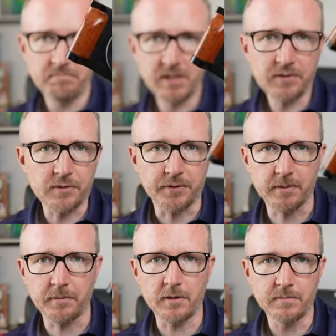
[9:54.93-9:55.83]
it's
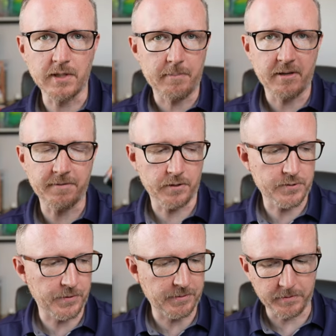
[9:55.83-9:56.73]
usable. Not my first
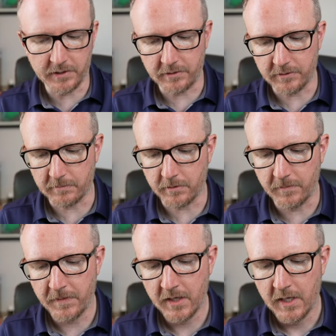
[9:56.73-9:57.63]
choice, but it's usable.
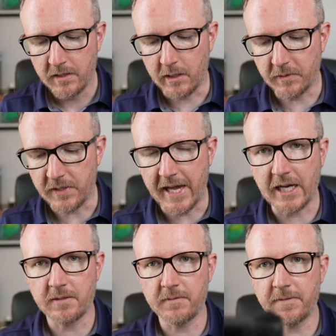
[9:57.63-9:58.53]
Now with the Action